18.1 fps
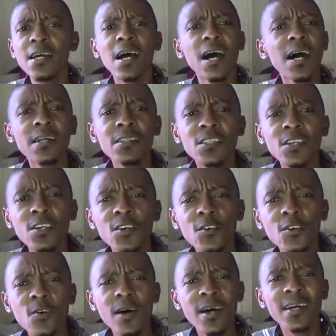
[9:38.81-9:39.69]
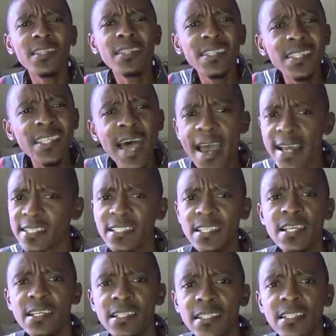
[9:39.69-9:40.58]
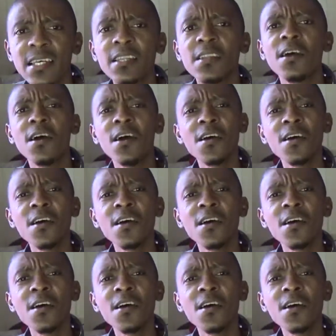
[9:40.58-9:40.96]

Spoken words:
Until next season,